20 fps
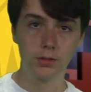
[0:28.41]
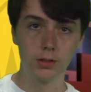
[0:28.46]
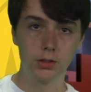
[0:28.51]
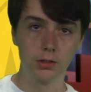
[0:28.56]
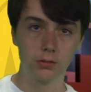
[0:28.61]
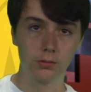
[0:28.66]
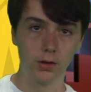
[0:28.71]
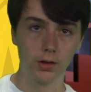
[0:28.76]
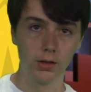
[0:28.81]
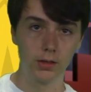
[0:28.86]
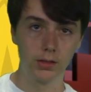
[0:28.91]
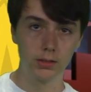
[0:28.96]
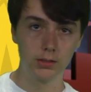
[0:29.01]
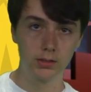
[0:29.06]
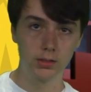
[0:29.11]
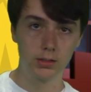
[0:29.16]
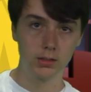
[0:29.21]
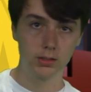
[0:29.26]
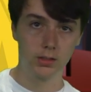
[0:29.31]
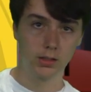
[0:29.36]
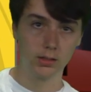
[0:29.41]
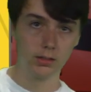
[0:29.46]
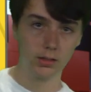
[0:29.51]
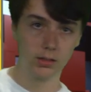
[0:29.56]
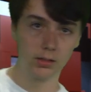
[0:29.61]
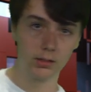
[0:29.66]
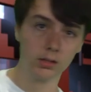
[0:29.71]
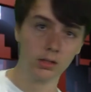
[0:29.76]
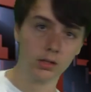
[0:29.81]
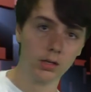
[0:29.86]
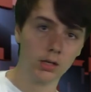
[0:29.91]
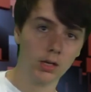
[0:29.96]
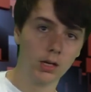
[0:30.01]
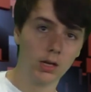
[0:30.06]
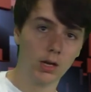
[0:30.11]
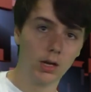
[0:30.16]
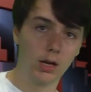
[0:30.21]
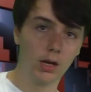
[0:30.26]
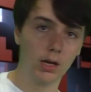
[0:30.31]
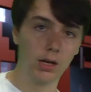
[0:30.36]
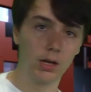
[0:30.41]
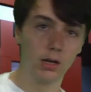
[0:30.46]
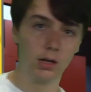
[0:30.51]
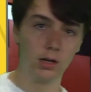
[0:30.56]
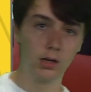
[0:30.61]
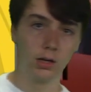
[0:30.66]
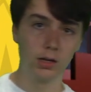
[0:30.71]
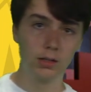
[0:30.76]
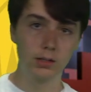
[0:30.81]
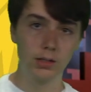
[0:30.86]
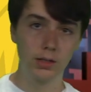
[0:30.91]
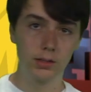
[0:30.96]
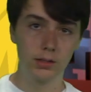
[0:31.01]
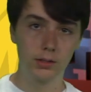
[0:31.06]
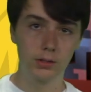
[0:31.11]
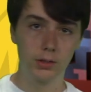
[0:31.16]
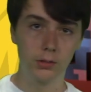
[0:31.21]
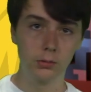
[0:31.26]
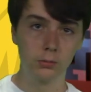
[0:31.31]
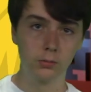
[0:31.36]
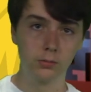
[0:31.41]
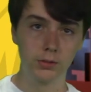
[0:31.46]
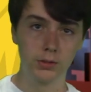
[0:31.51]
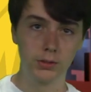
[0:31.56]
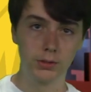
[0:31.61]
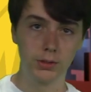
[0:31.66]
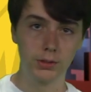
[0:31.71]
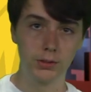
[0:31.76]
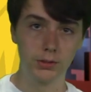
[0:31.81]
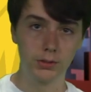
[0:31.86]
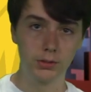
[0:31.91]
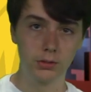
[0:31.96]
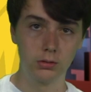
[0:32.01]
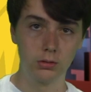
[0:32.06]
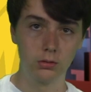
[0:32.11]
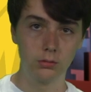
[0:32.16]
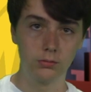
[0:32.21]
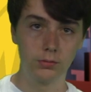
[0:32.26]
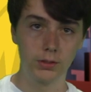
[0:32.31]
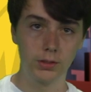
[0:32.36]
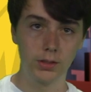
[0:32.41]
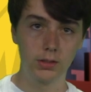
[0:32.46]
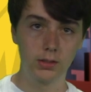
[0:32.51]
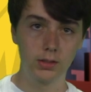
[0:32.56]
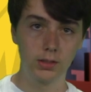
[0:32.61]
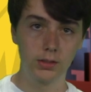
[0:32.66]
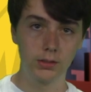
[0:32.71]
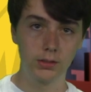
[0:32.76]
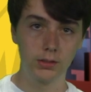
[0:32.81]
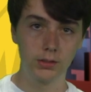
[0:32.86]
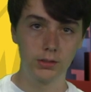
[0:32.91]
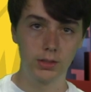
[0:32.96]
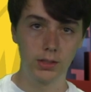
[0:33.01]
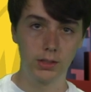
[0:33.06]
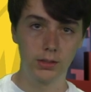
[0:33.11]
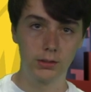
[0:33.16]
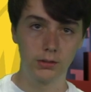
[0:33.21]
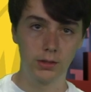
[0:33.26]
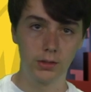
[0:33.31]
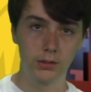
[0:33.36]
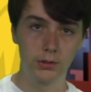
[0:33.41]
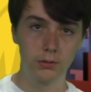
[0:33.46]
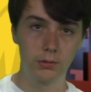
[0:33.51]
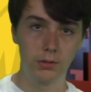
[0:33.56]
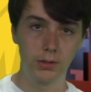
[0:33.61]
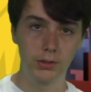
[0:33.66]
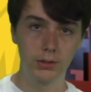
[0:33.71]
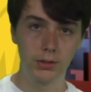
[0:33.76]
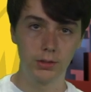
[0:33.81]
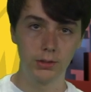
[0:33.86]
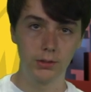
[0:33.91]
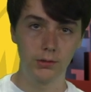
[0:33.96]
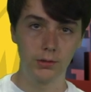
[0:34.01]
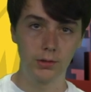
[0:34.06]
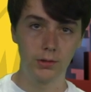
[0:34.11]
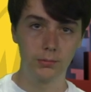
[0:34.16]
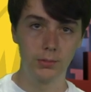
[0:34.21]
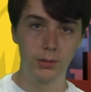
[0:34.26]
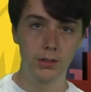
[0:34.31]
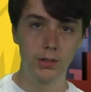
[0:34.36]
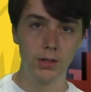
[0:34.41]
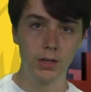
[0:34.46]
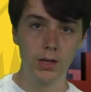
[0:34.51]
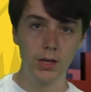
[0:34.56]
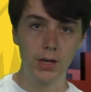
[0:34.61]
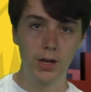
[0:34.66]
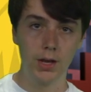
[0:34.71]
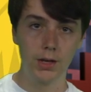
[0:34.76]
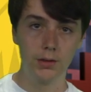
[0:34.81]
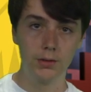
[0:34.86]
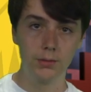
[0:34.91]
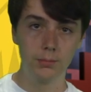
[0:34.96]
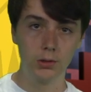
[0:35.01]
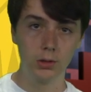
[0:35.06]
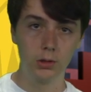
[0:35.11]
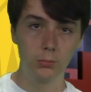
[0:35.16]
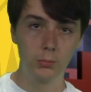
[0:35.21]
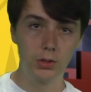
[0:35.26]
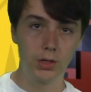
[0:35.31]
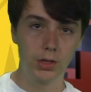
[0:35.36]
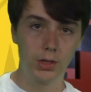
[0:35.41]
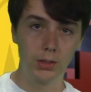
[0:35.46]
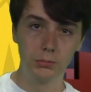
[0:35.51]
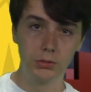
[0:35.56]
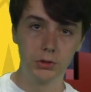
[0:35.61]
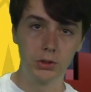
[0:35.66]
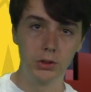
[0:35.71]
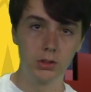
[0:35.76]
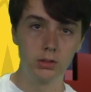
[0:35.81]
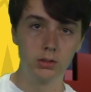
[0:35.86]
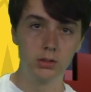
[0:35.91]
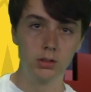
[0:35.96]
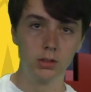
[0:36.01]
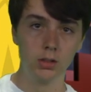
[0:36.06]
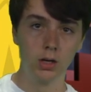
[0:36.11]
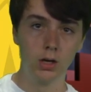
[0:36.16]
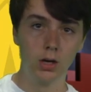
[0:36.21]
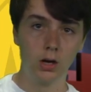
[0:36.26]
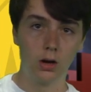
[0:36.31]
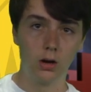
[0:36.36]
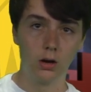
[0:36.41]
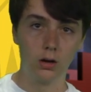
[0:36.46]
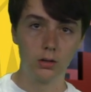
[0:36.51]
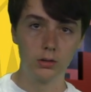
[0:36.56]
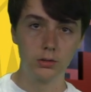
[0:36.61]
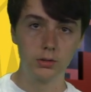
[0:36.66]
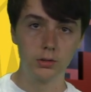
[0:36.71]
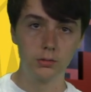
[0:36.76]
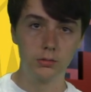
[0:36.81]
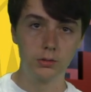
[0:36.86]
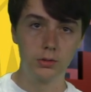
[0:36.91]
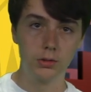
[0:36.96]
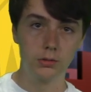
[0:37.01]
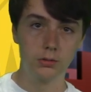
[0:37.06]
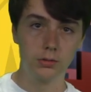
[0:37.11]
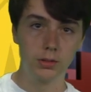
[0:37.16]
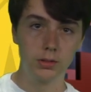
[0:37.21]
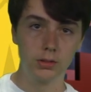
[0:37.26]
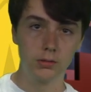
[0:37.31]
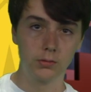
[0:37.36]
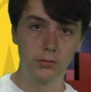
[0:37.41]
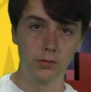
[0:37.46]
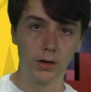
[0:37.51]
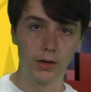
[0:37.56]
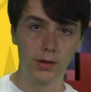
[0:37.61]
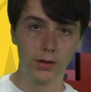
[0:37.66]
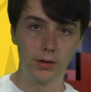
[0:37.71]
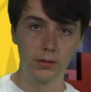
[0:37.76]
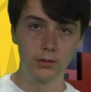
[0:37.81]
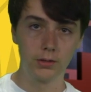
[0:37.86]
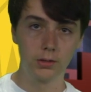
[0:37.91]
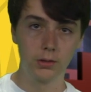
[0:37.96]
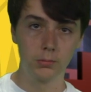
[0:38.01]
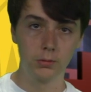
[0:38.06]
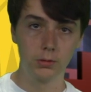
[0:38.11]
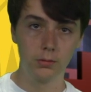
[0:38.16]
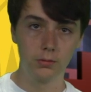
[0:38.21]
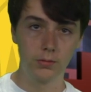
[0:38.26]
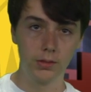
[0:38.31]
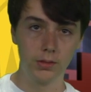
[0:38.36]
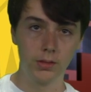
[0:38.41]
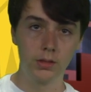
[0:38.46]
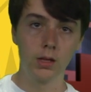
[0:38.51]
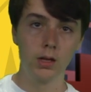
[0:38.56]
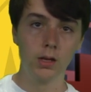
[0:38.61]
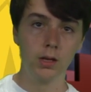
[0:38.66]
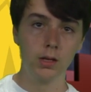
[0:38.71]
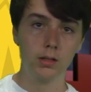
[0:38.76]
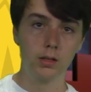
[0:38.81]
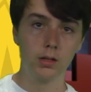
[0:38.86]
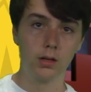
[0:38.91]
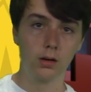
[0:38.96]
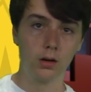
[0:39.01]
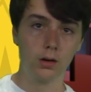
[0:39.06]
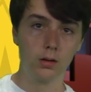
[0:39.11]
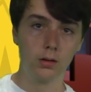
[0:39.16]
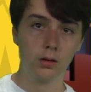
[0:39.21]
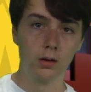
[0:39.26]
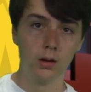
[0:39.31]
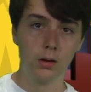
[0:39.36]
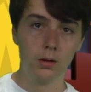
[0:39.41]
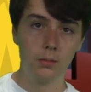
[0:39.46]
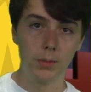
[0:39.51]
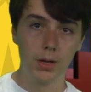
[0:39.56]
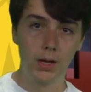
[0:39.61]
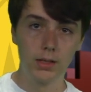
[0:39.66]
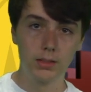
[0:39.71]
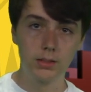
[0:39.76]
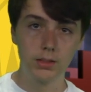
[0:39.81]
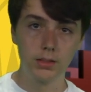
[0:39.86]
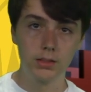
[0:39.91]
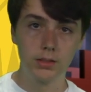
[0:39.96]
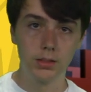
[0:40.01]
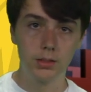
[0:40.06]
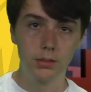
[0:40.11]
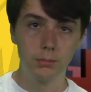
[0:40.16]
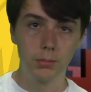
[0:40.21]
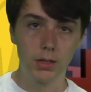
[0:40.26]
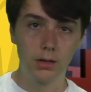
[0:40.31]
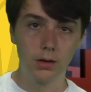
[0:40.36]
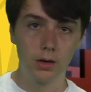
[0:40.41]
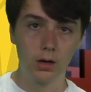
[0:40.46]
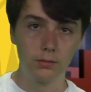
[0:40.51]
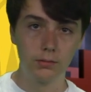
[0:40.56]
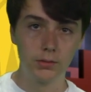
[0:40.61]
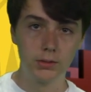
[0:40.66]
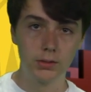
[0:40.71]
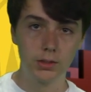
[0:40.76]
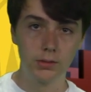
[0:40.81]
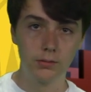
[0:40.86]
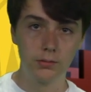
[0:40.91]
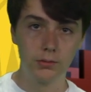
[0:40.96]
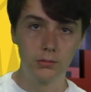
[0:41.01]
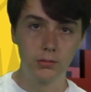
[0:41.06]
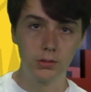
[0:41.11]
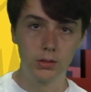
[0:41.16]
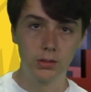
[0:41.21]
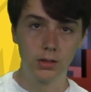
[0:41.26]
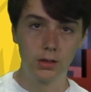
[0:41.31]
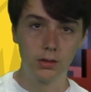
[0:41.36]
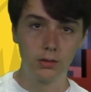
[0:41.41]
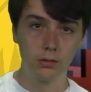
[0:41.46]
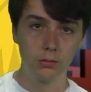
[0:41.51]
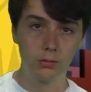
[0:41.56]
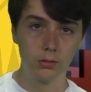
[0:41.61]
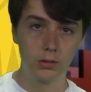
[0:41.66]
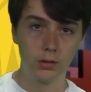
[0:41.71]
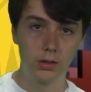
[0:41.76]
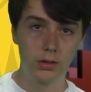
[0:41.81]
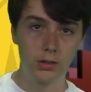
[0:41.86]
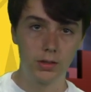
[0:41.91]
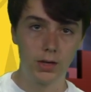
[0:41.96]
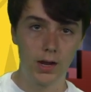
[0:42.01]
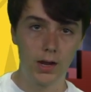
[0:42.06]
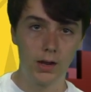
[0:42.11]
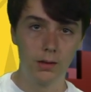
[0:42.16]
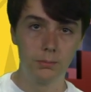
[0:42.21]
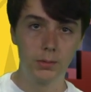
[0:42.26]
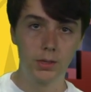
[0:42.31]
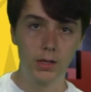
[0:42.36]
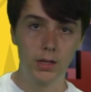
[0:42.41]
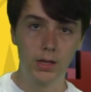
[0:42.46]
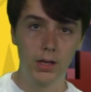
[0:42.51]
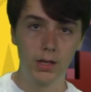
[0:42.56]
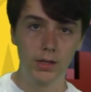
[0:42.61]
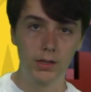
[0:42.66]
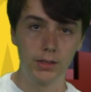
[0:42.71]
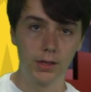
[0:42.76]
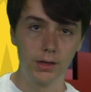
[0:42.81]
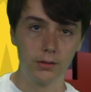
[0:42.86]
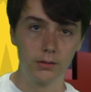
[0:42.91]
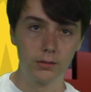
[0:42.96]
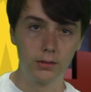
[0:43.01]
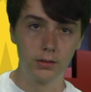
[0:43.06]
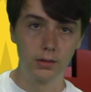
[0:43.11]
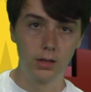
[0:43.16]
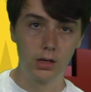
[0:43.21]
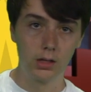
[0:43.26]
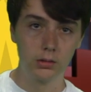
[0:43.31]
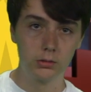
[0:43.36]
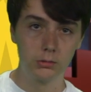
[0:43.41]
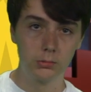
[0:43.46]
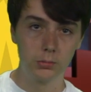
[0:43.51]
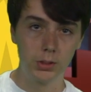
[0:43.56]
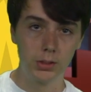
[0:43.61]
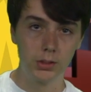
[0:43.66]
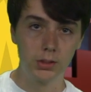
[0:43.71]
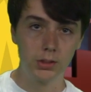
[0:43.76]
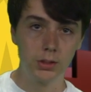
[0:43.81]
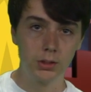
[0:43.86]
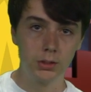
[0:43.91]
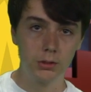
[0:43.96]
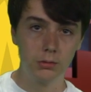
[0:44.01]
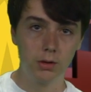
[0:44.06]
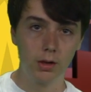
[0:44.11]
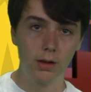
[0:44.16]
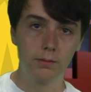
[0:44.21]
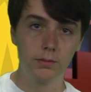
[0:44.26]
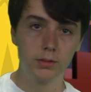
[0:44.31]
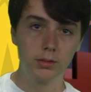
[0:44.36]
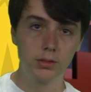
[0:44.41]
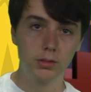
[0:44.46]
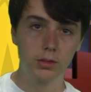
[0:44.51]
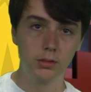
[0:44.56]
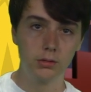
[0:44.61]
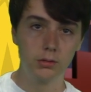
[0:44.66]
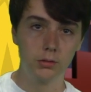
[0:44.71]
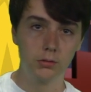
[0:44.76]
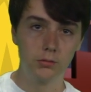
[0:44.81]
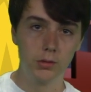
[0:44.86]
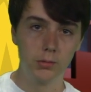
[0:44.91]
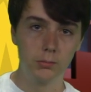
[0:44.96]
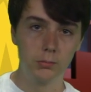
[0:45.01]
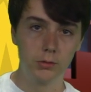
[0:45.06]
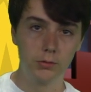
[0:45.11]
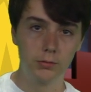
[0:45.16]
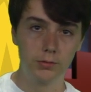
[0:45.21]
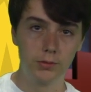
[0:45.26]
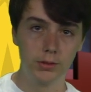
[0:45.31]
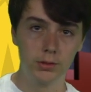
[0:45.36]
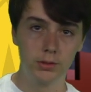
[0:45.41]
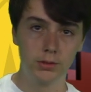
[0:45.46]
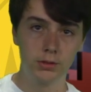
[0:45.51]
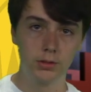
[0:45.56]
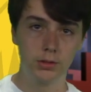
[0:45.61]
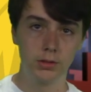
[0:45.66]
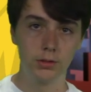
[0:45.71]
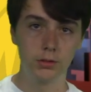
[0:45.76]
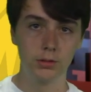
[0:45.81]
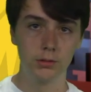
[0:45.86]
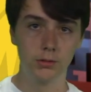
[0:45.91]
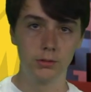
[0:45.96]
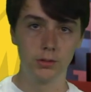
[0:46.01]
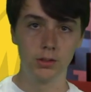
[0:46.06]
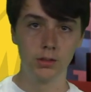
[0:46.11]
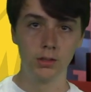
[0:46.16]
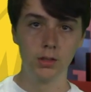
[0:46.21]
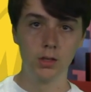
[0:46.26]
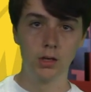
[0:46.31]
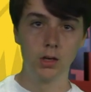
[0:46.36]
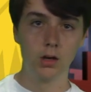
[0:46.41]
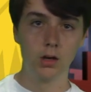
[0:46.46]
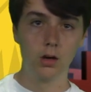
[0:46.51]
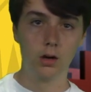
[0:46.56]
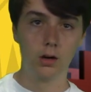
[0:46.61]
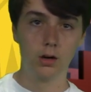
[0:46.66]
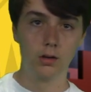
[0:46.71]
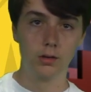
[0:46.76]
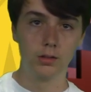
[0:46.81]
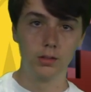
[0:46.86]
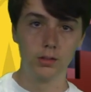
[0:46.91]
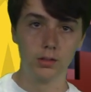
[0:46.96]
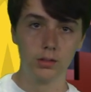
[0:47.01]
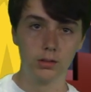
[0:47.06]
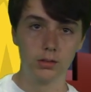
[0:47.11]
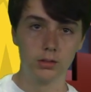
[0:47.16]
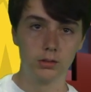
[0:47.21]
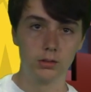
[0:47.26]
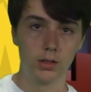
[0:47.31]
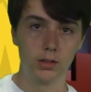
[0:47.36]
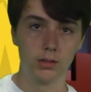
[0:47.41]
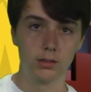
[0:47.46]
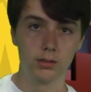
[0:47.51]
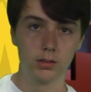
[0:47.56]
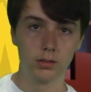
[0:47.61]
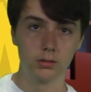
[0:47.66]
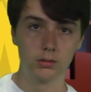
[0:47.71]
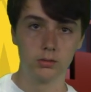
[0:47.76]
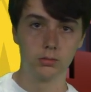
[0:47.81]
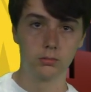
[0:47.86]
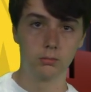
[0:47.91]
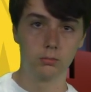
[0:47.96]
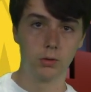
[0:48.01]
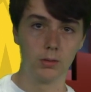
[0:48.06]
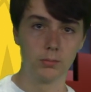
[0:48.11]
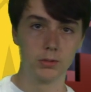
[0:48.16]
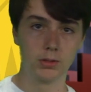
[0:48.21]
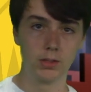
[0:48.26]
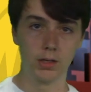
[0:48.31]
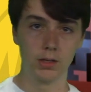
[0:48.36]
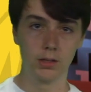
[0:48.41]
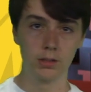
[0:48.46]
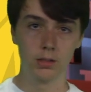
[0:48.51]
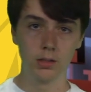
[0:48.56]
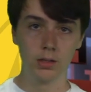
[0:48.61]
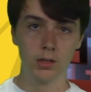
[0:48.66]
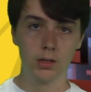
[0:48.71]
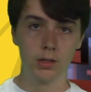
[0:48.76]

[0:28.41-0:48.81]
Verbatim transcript: This Friday is the deadline. Uh, another note for seniors, don't forget that your signed graduation agreement and diploma name sheets are also due this Friday, October 5th. There are baskets in the main office. If you did not order a cap and gown last week, you have until November 1st to do it on the Jostens website.